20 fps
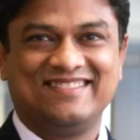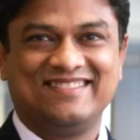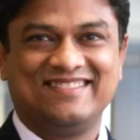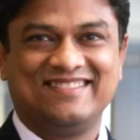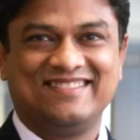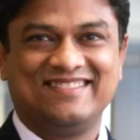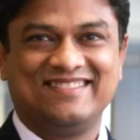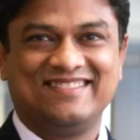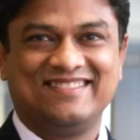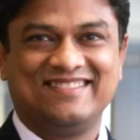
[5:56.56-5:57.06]

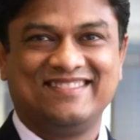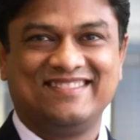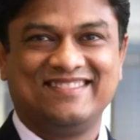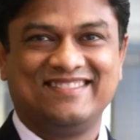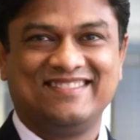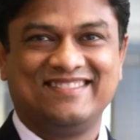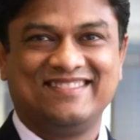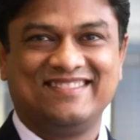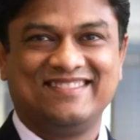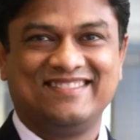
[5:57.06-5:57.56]

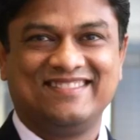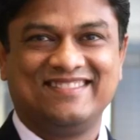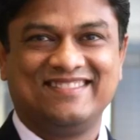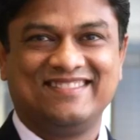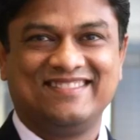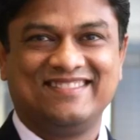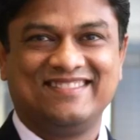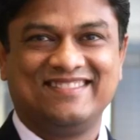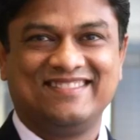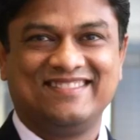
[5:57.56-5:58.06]

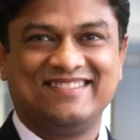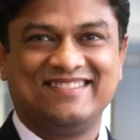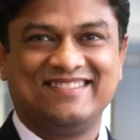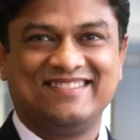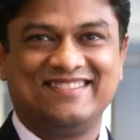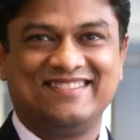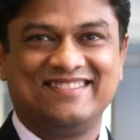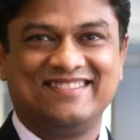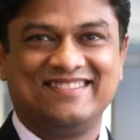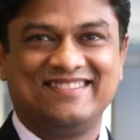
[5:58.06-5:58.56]

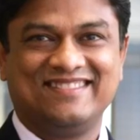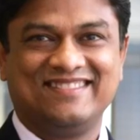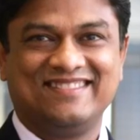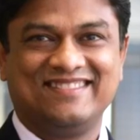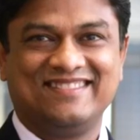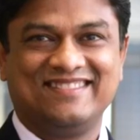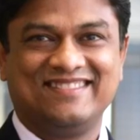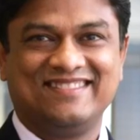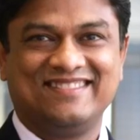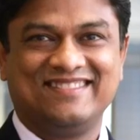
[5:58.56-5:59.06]

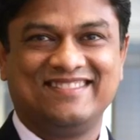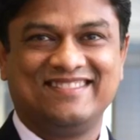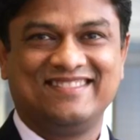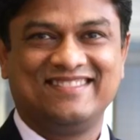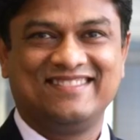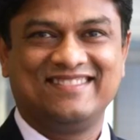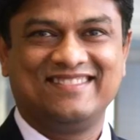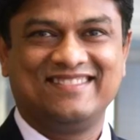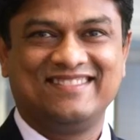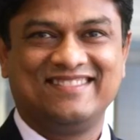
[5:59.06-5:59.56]

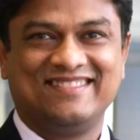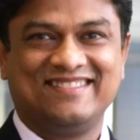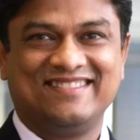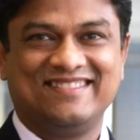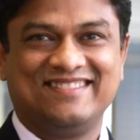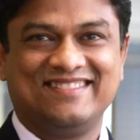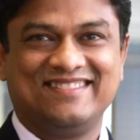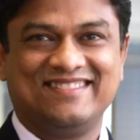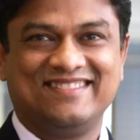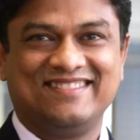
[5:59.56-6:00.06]

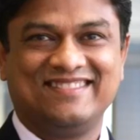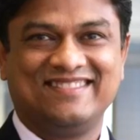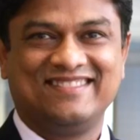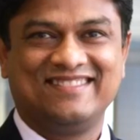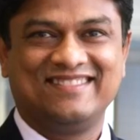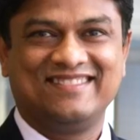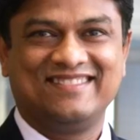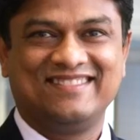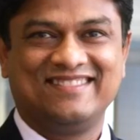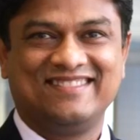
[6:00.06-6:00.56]

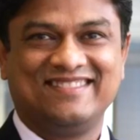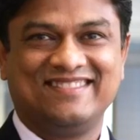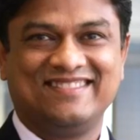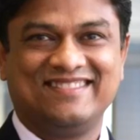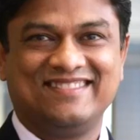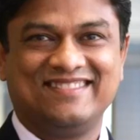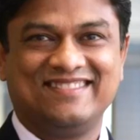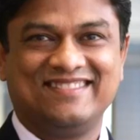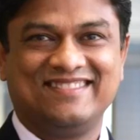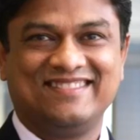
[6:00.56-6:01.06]

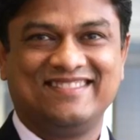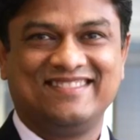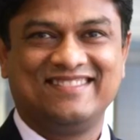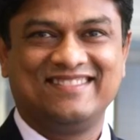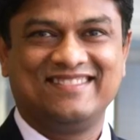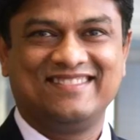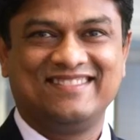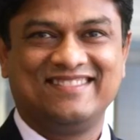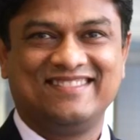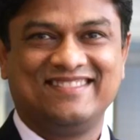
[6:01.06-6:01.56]

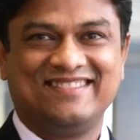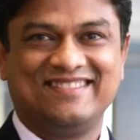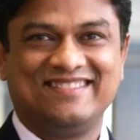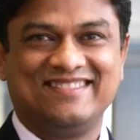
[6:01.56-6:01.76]
The person shown says nothing.